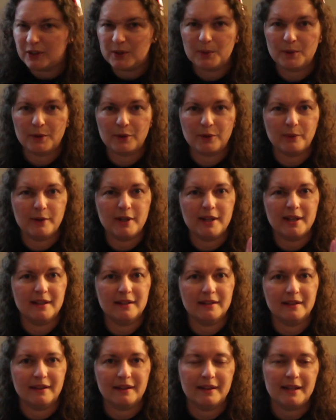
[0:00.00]
two or
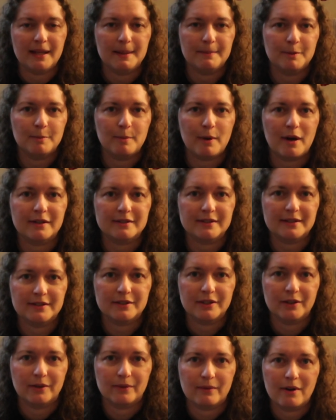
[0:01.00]
three themed boxes
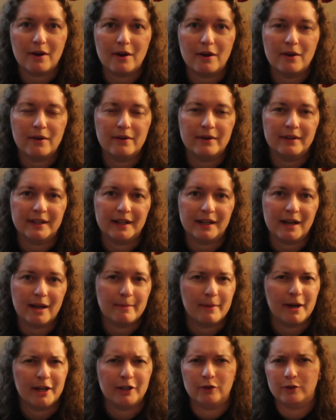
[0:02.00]
in a row, and then I
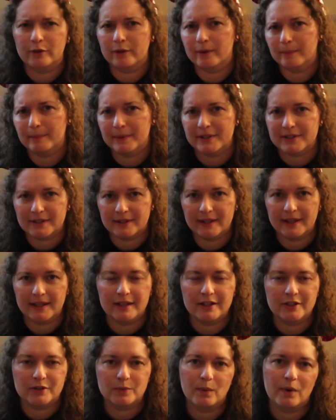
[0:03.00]
might do a
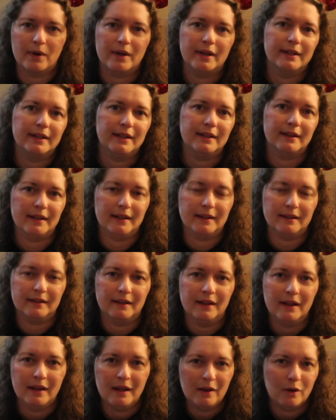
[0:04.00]
miscellaneous one, and
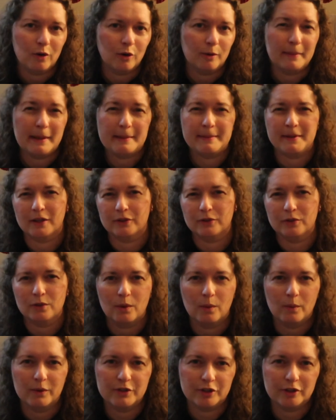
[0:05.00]
then, or maybe I'll do
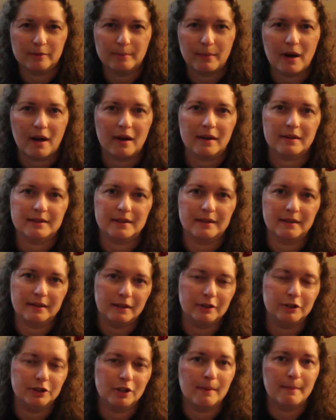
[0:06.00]
a wizard box and
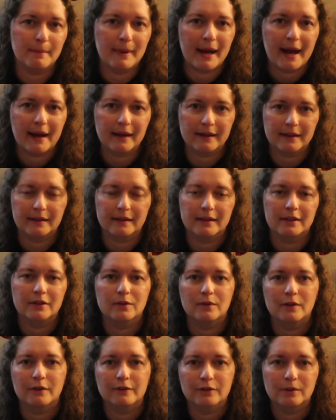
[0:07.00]
then jump back and then
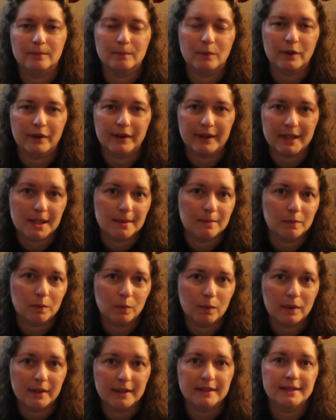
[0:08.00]
do a few more themed
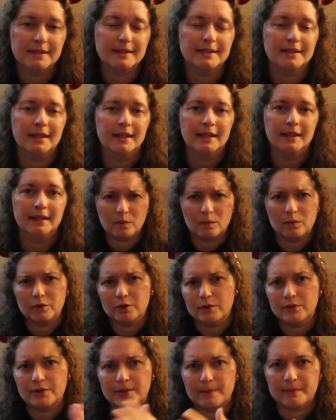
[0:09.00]
ones. We'll
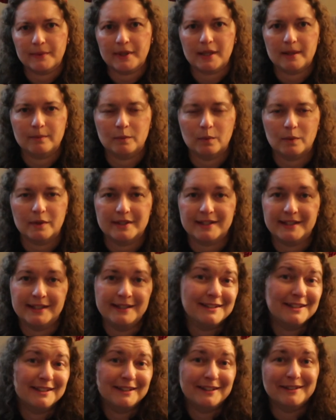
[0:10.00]
do some themed ones
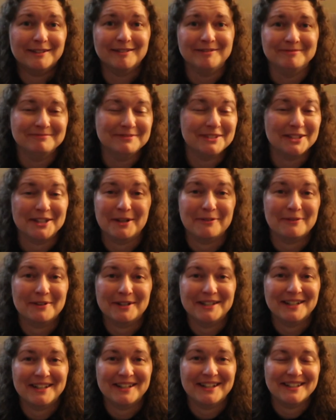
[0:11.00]
until, until I
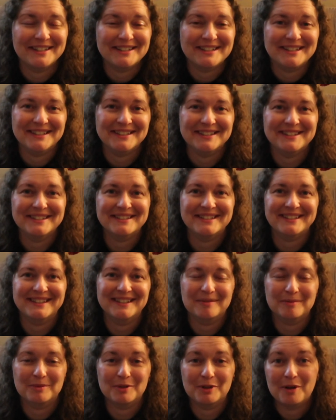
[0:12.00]
run out of ideas, and
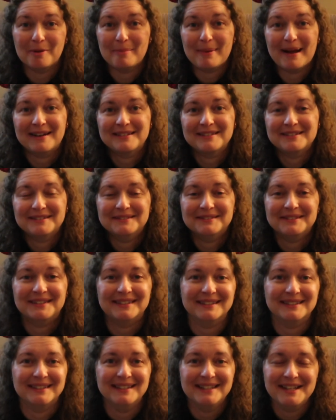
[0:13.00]
then we'll go back to
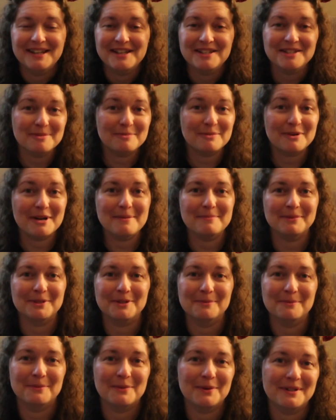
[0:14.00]
uh, some
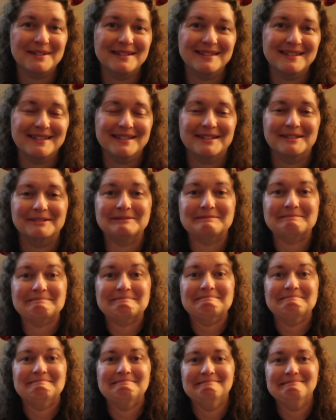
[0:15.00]
random ones. So,
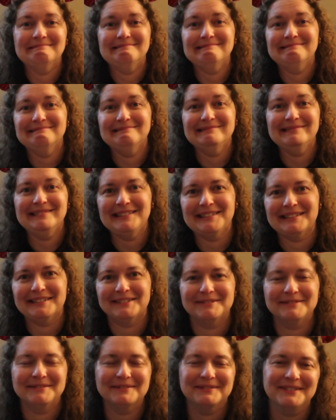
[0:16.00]
you
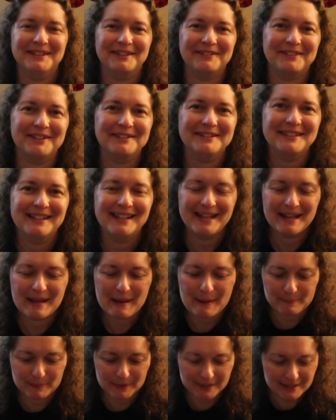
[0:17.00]
know, whatever.
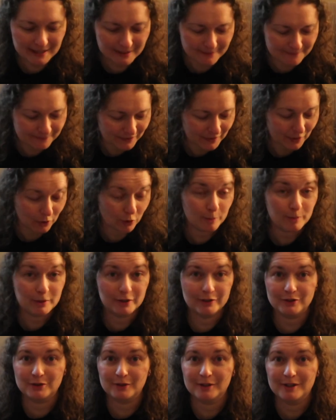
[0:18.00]
But yeah, I hope you
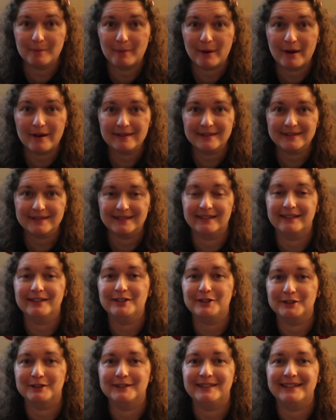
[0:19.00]
enjoyed the box. I
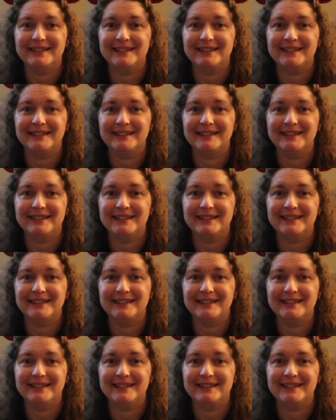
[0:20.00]
sure